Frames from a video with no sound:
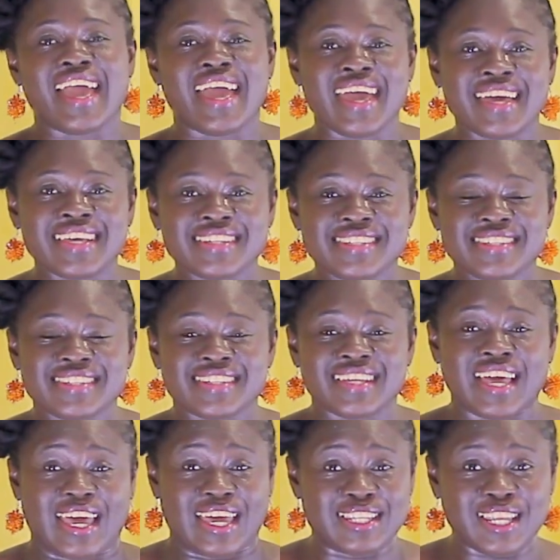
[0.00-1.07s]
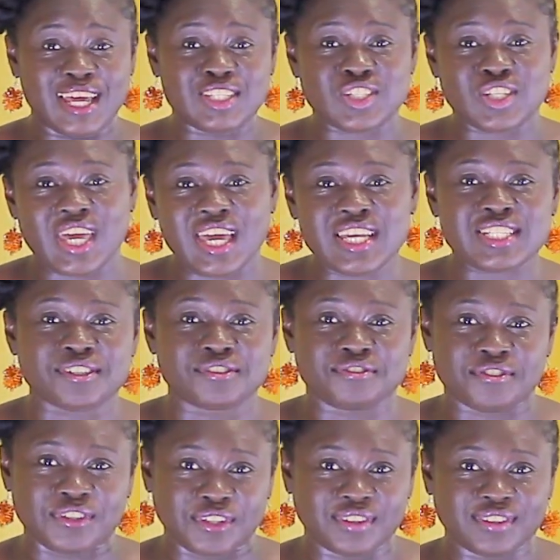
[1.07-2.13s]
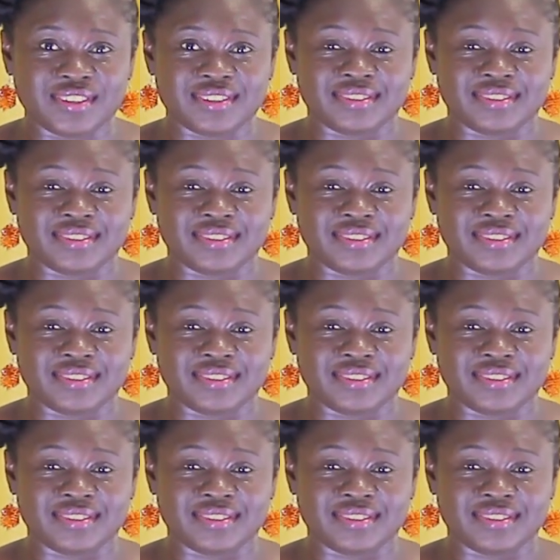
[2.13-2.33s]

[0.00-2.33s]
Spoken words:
is in the education field.